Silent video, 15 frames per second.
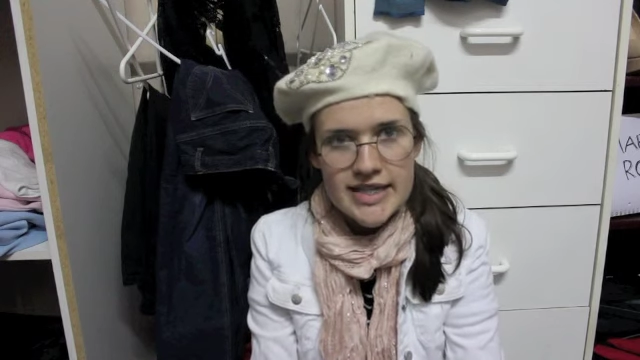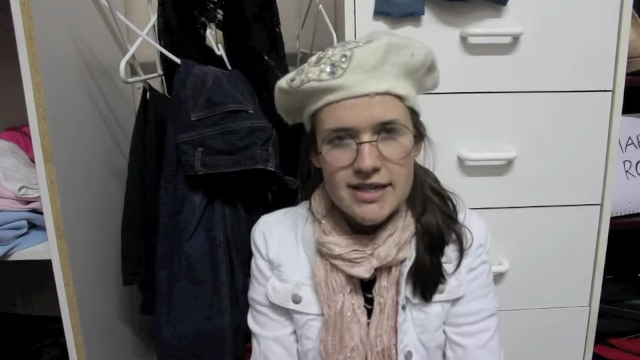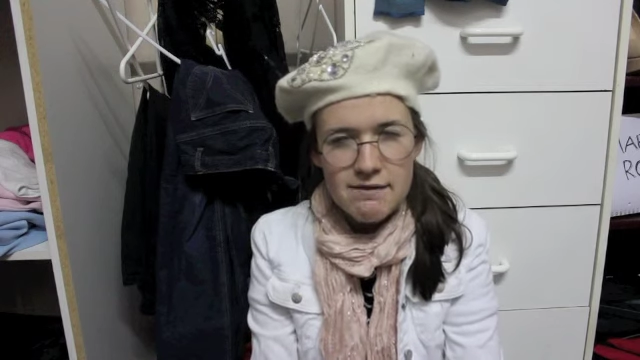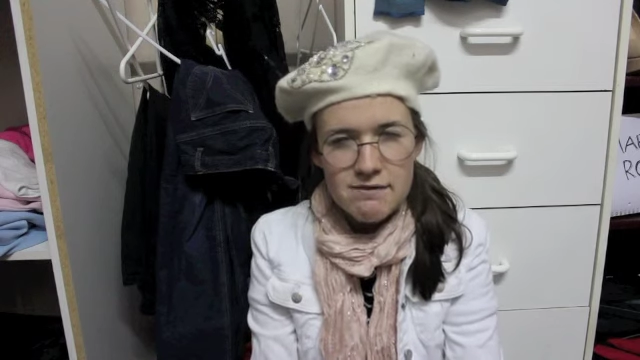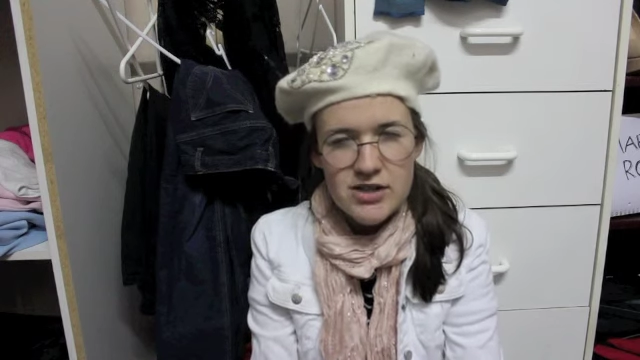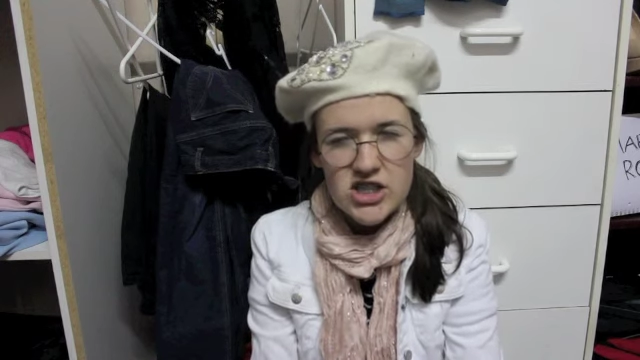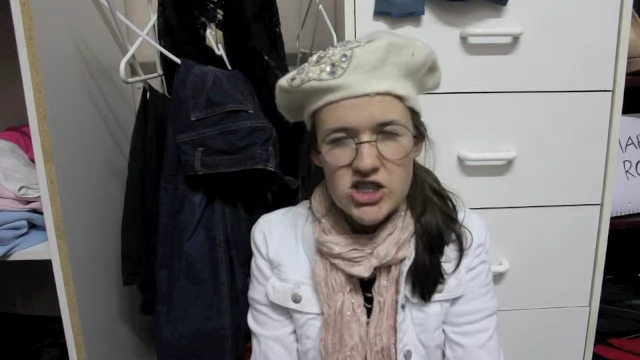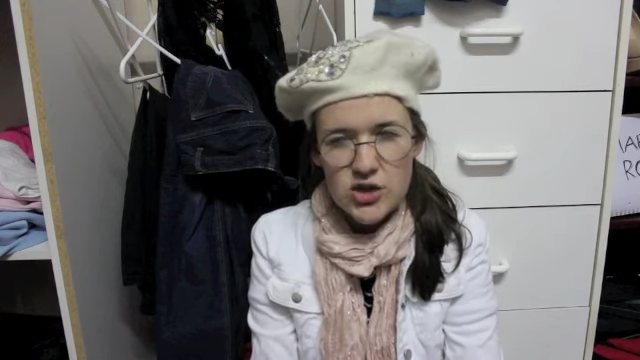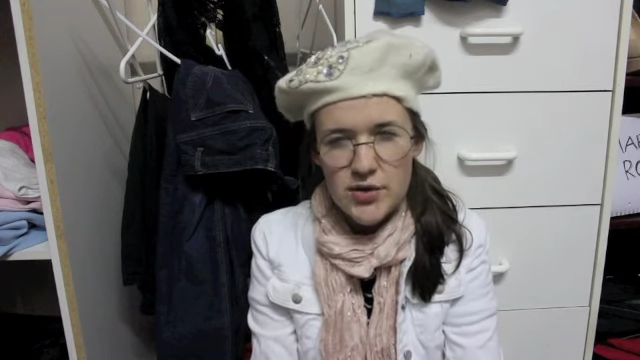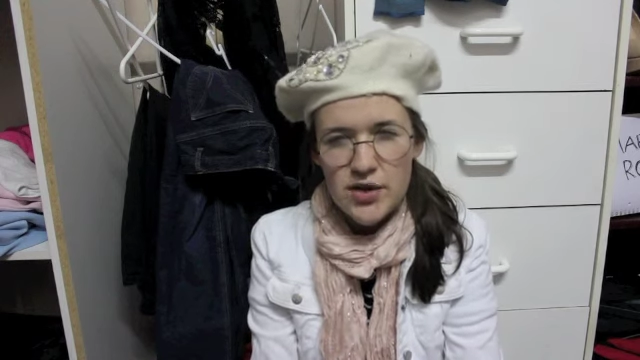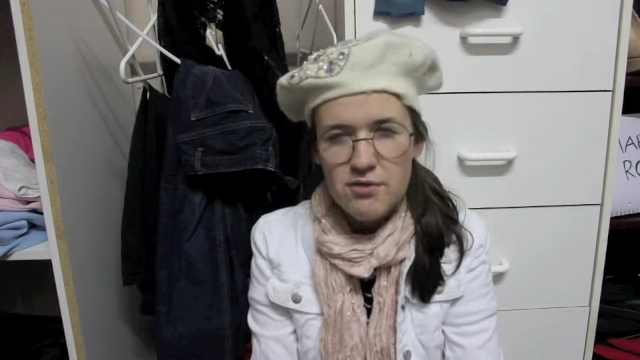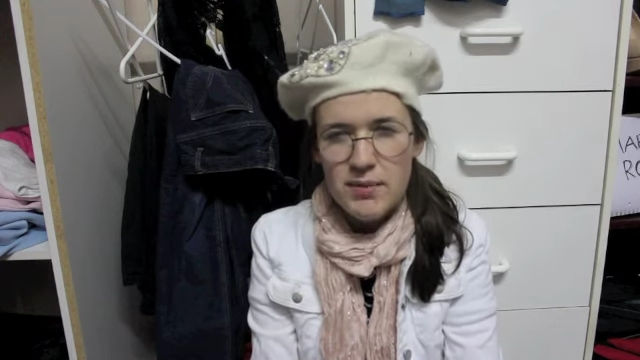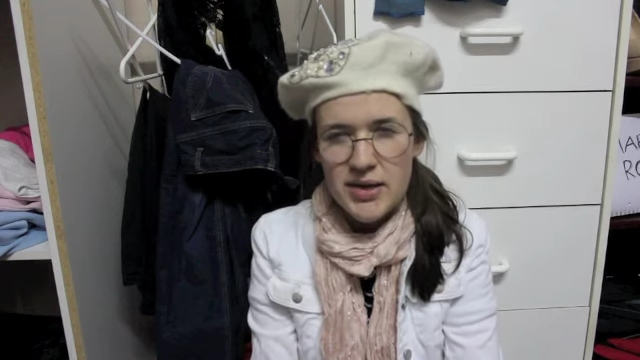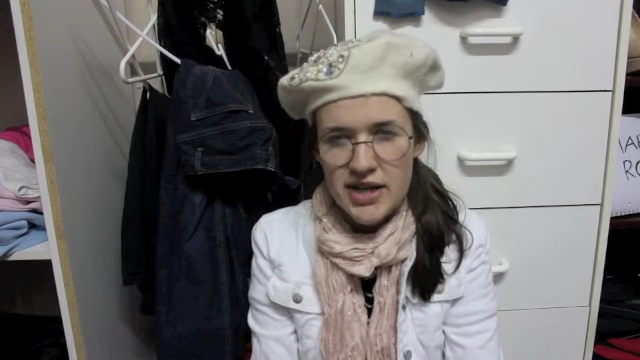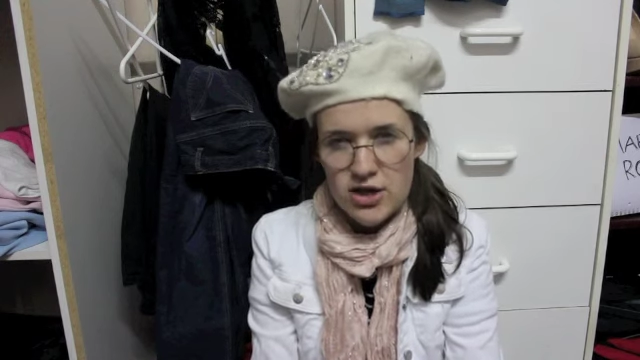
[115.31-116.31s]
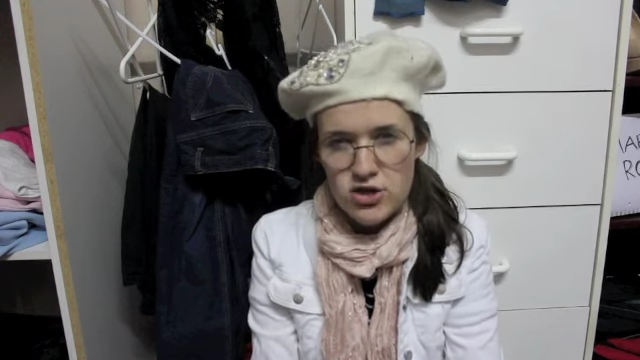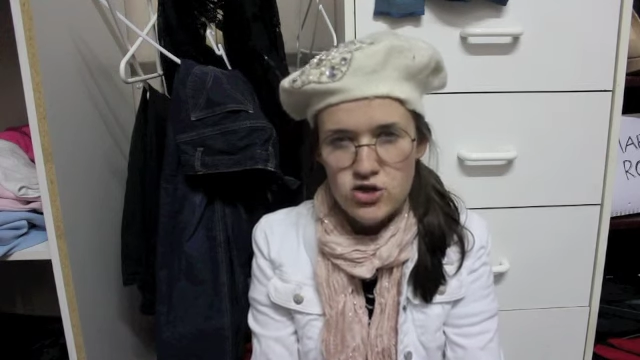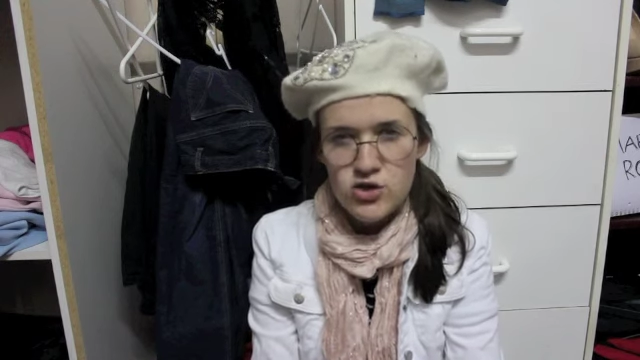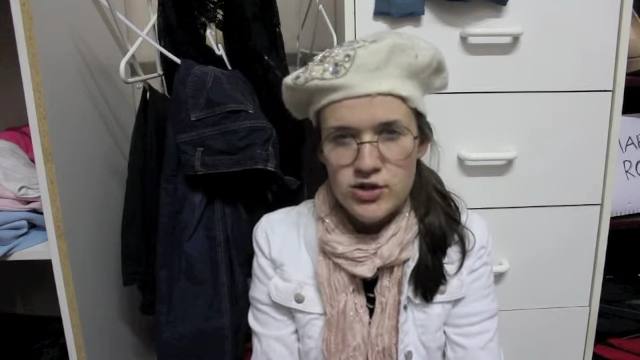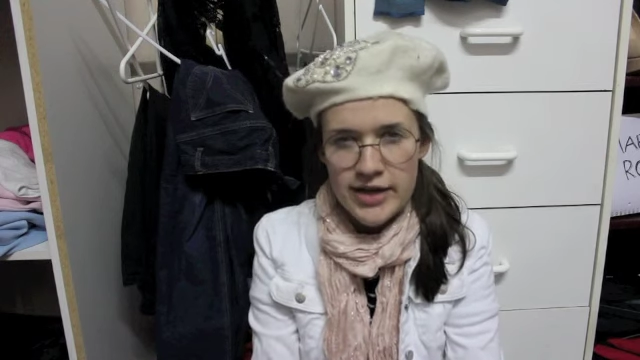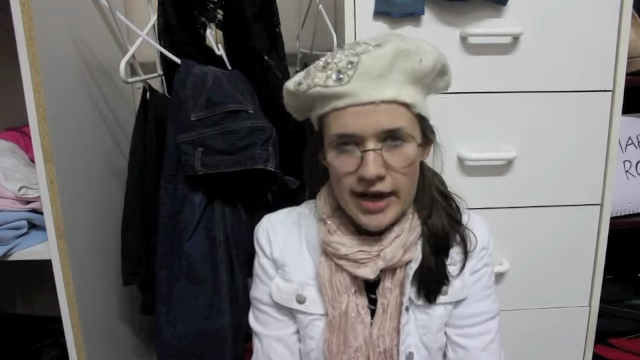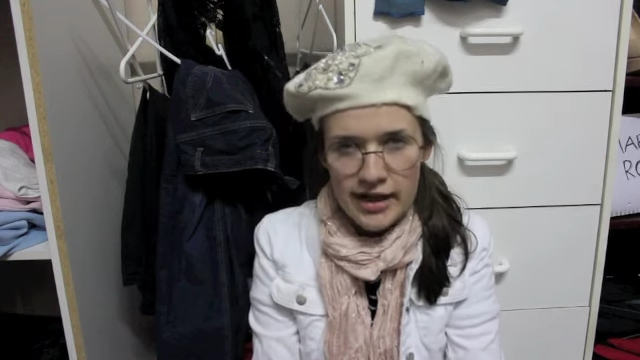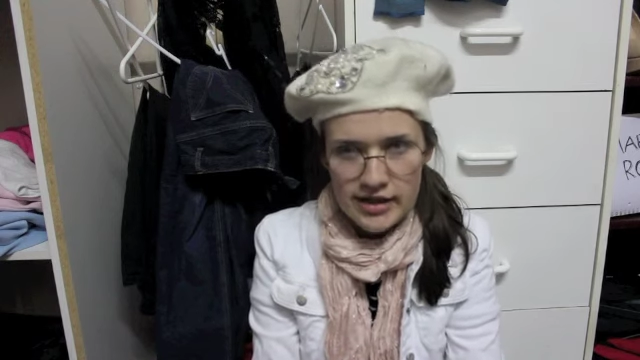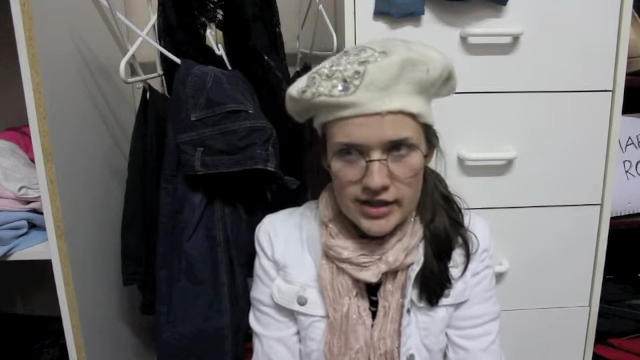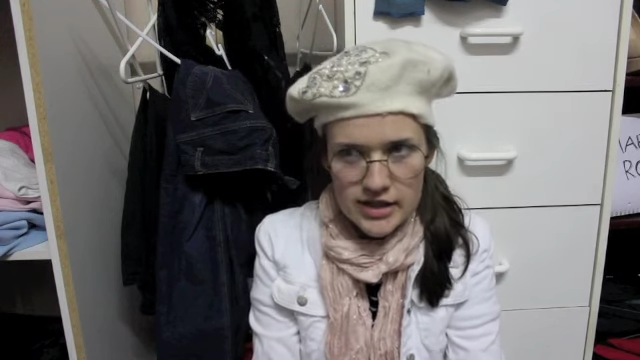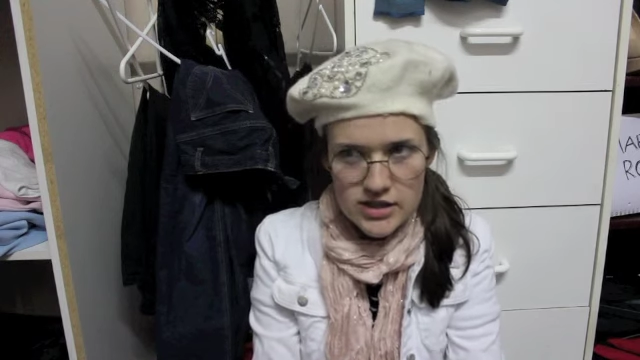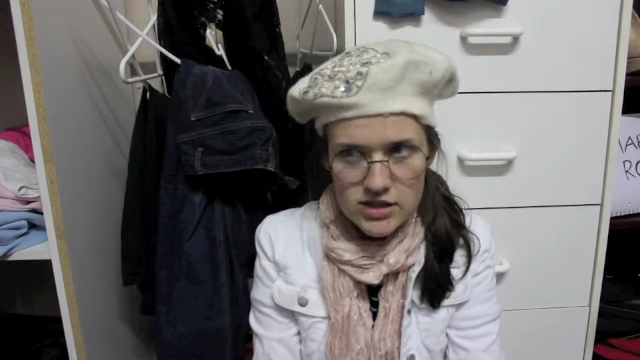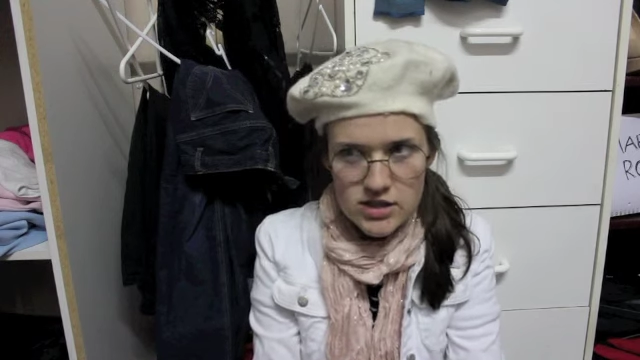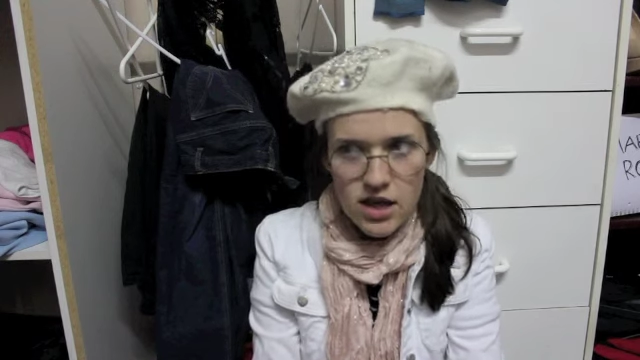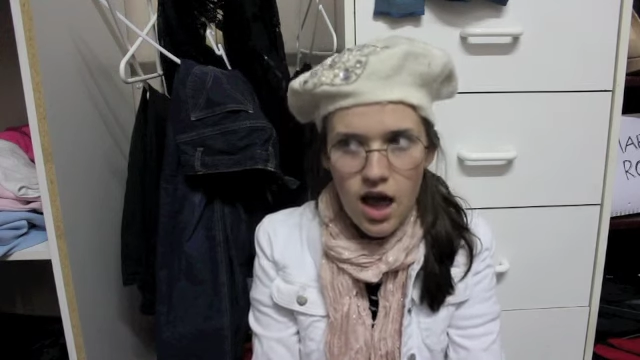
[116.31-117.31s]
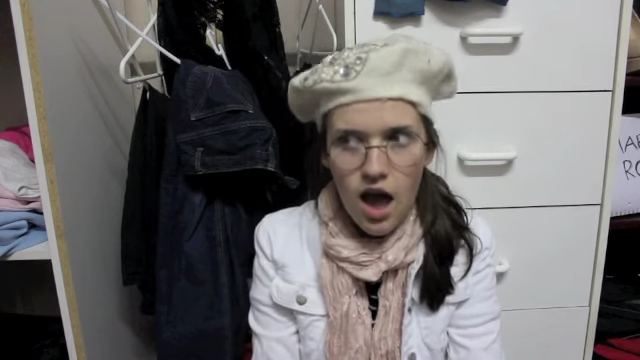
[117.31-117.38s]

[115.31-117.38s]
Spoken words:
definitely showing off my natural talent.